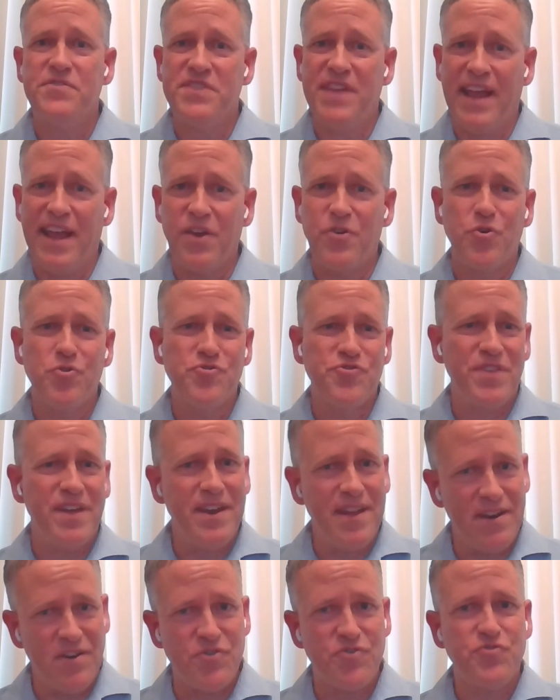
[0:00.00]
standards
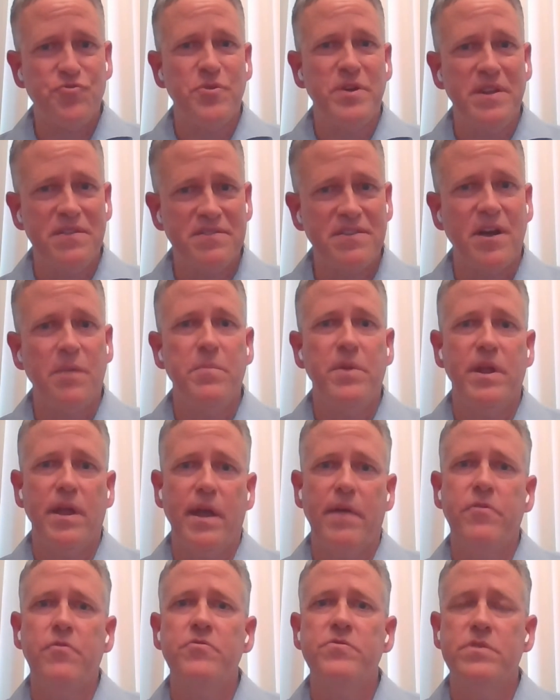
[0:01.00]
that industry has come
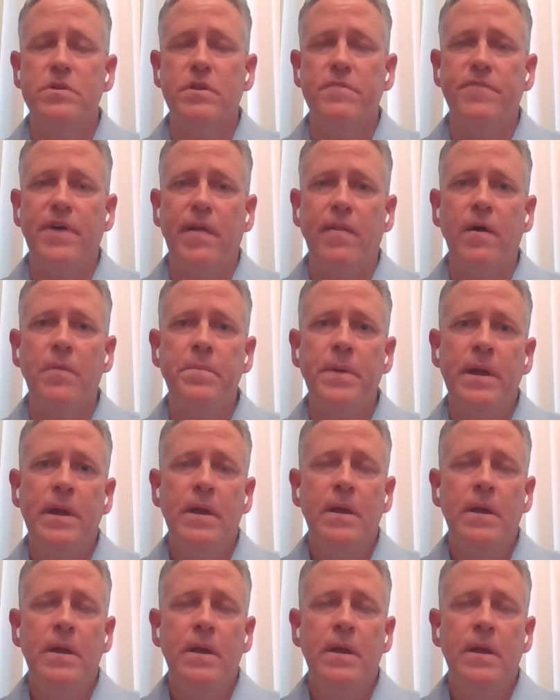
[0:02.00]
together to develop,